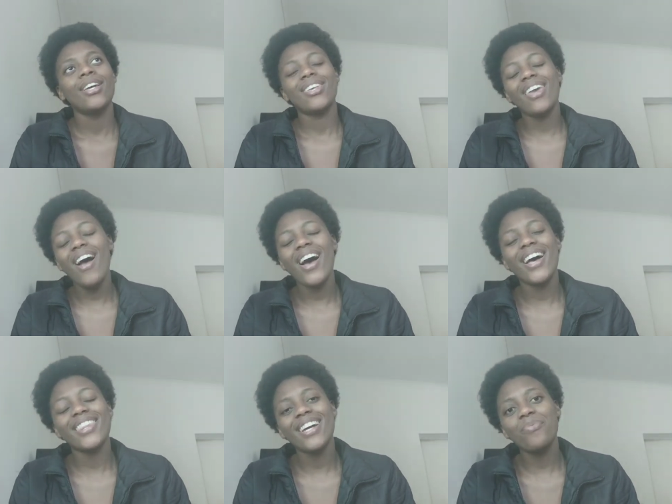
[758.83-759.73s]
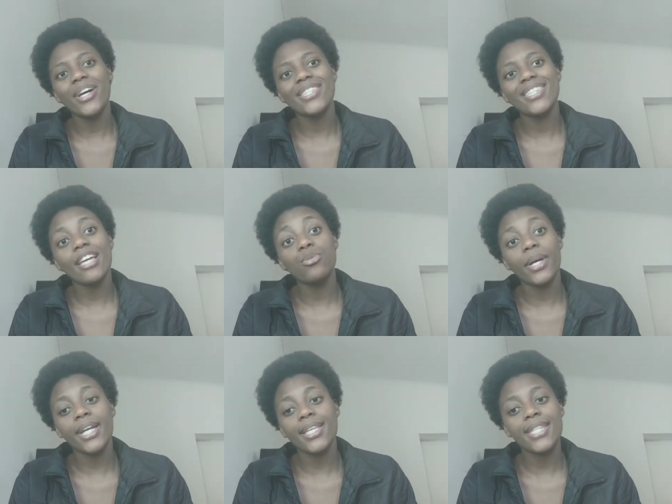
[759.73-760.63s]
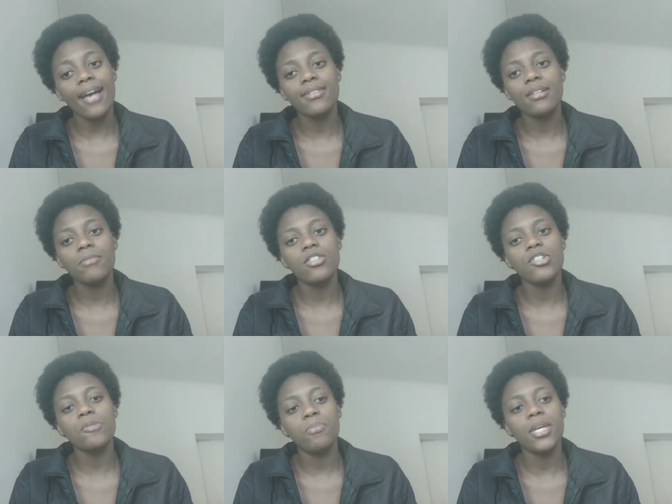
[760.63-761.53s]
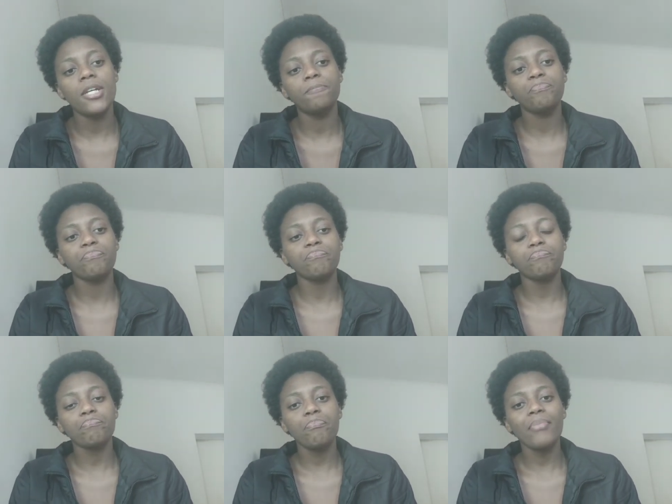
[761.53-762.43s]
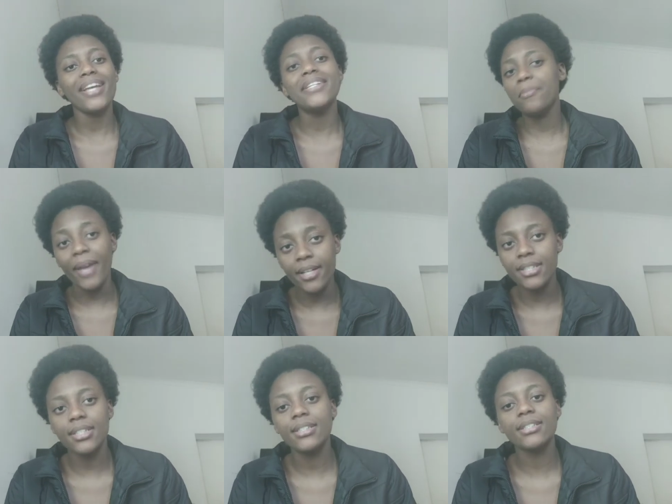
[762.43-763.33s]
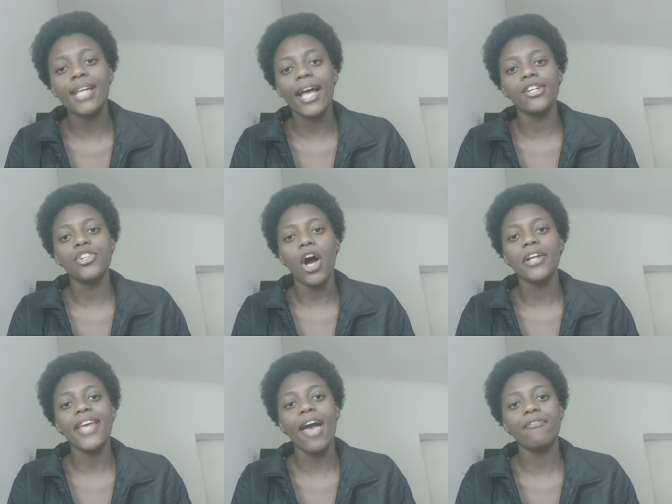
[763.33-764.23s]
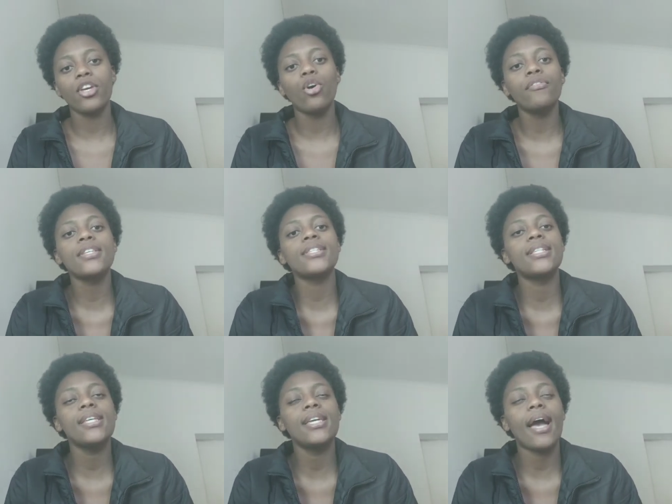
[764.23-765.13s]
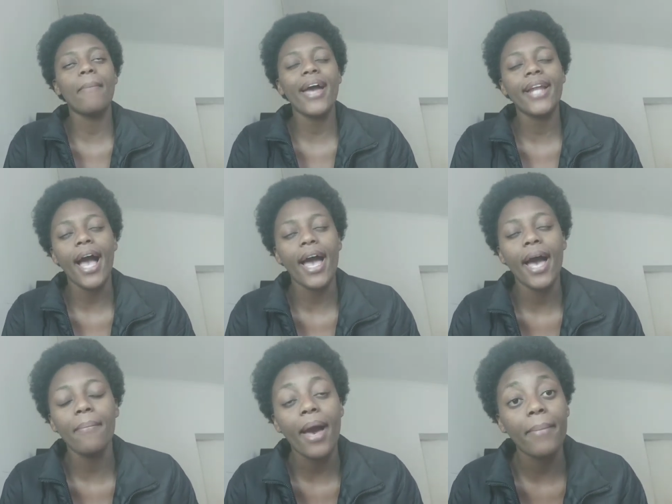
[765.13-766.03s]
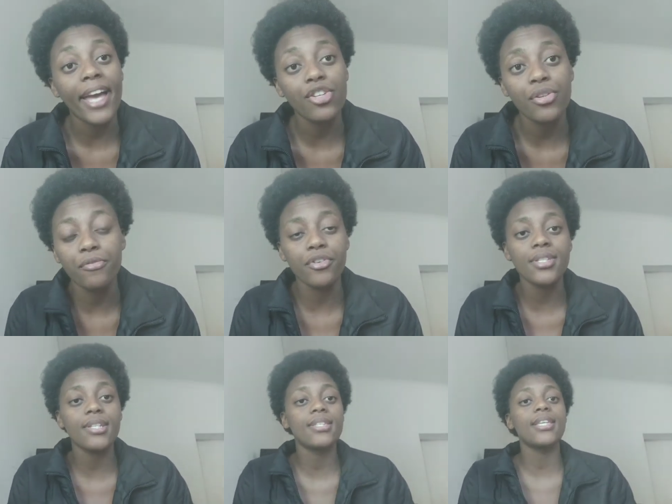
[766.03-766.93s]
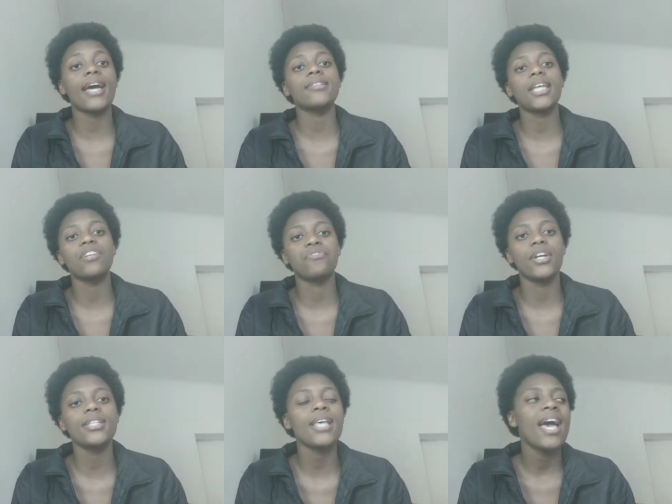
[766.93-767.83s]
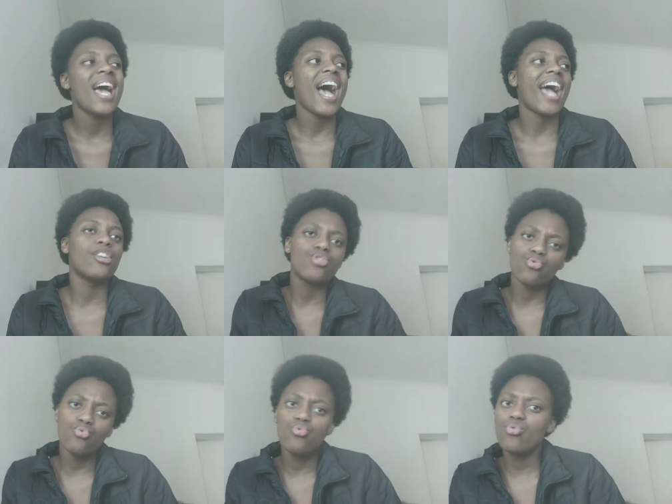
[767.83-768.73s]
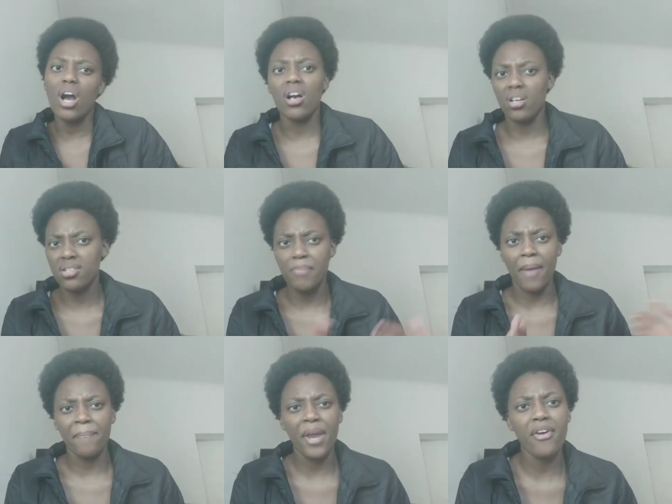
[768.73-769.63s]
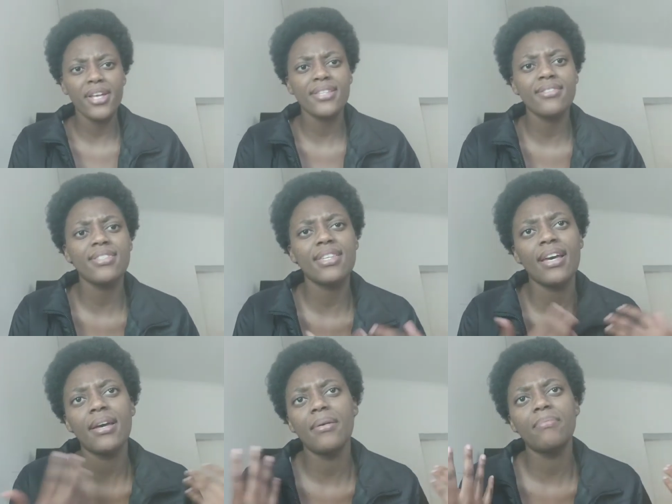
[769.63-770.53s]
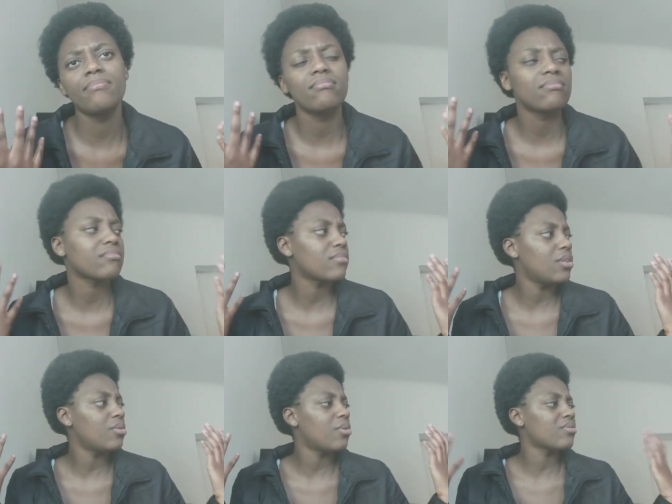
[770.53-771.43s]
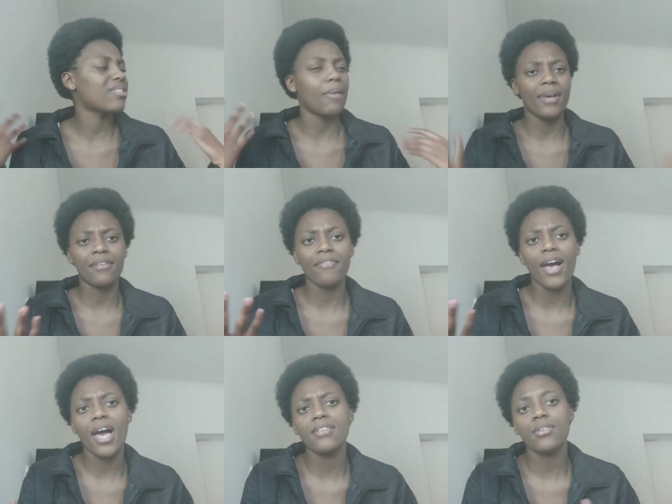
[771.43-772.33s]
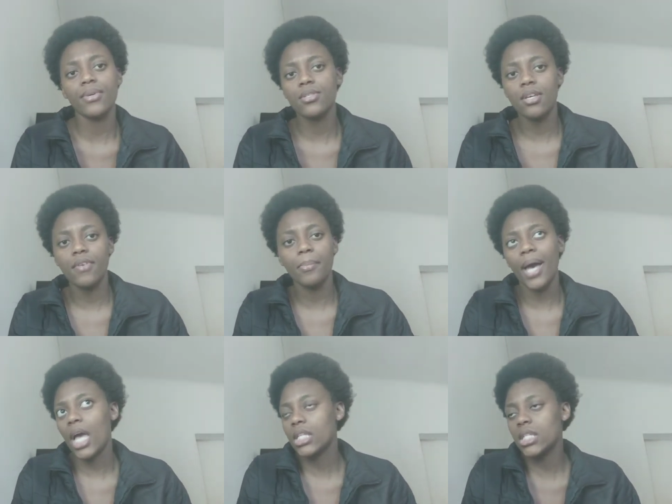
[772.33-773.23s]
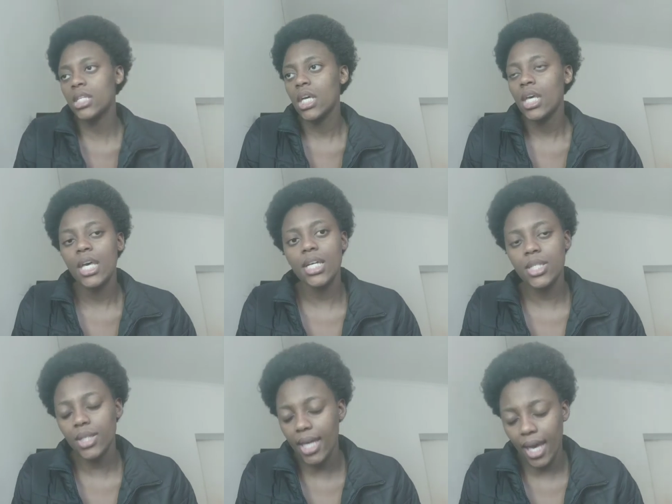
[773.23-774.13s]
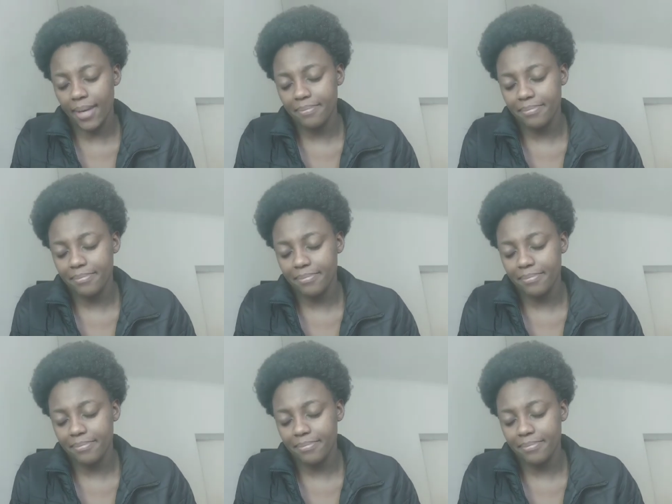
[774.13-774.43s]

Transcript: Yeah, that's what excited me, just being independent and not having, obviously I'm at university, I stay at race. I do ask my parents, you know, some advice and whatsoever, but it's okay.